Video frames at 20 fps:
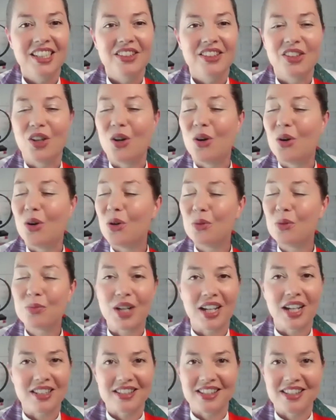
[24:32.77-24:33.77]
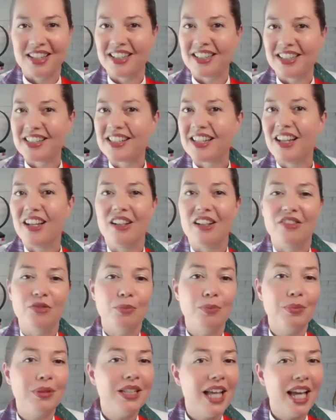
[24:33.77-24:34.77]
the whole process of
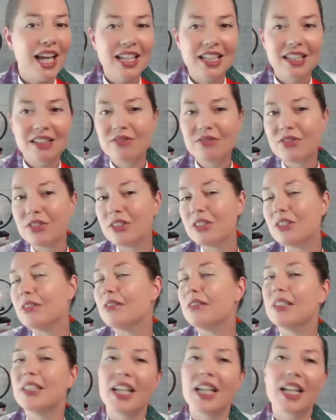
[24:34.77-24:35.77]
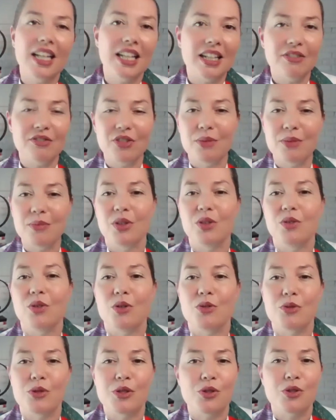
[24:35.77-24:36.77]
planning food, getting it from the
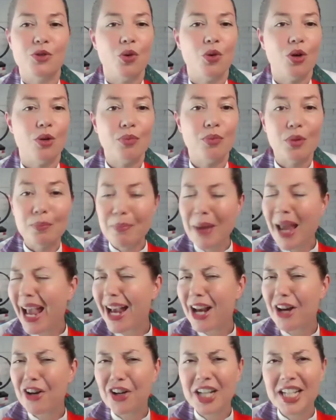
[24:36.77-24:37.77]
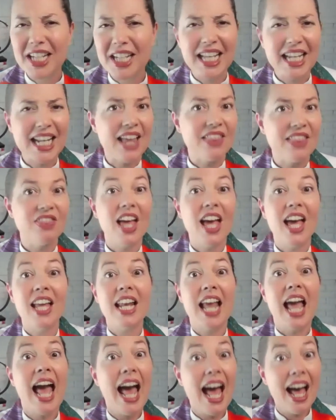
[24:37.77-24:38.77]
grocery store, preparing it, and
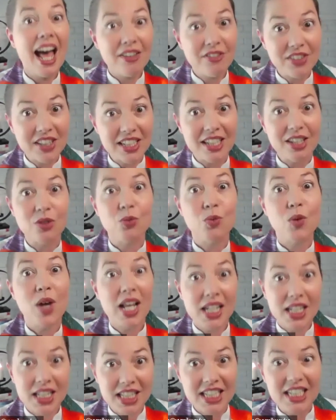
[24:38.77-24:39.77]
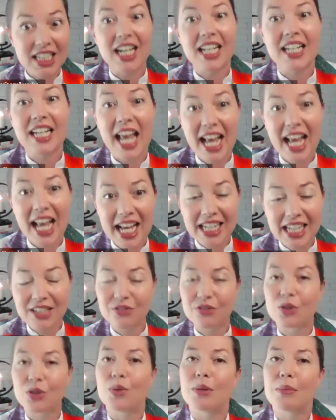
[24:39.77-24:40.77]
then having it readily on
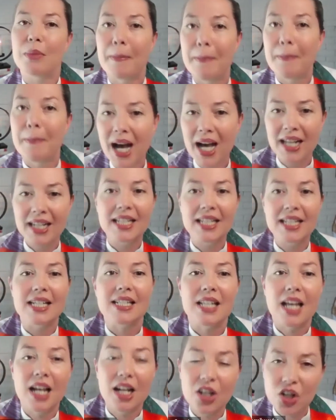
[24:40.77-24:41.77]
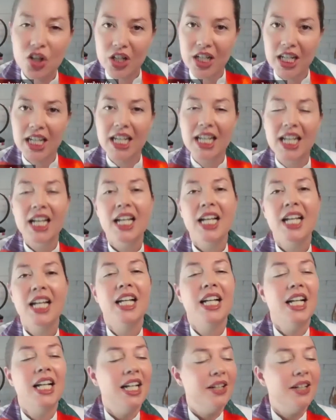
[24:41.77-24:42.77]
hand for when my body is hungry,
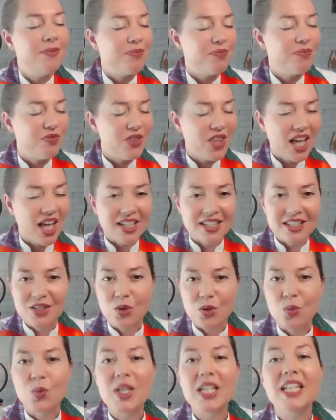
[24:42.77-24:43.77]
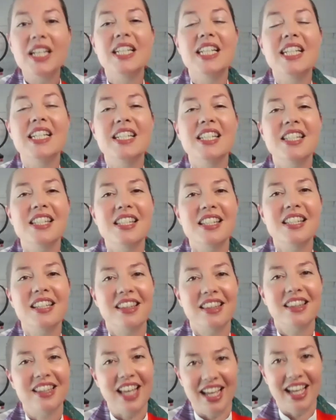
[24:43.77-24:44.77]
that is a weakness
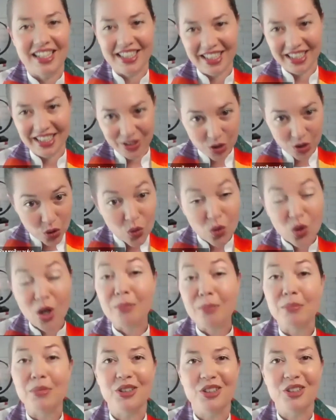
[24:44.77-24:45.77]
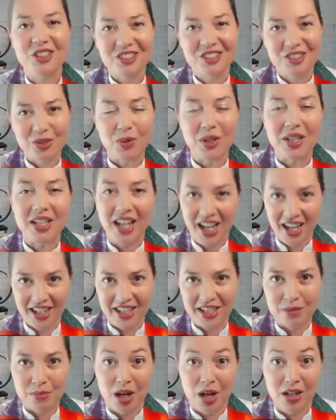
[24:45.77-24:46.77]
that can crumble when I
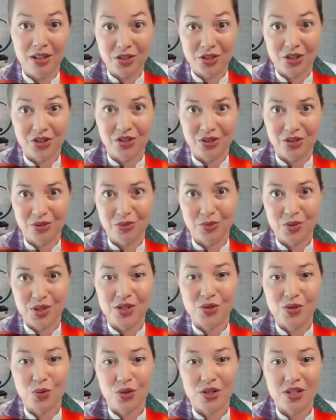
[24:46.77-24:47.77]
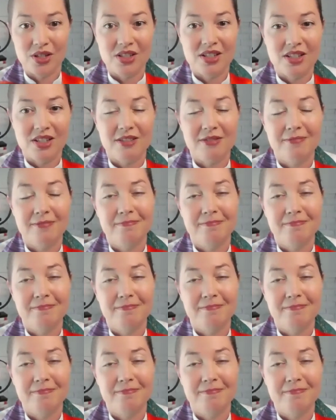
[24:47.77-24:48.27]
am under resourced